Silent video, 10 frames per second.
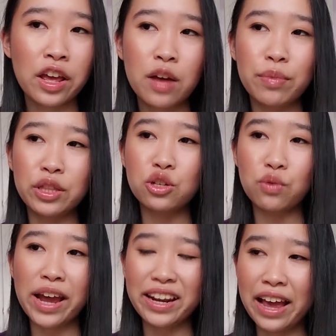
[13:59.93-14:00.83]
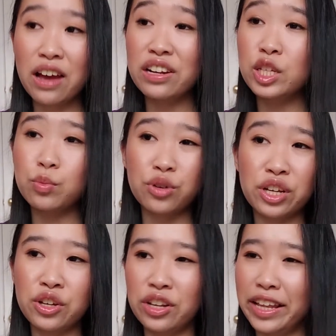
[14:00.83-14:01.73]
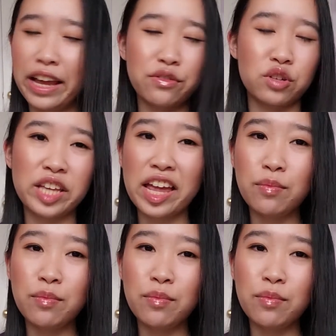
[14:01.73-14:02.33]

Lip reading: but the dry down is pretty good. Like after 10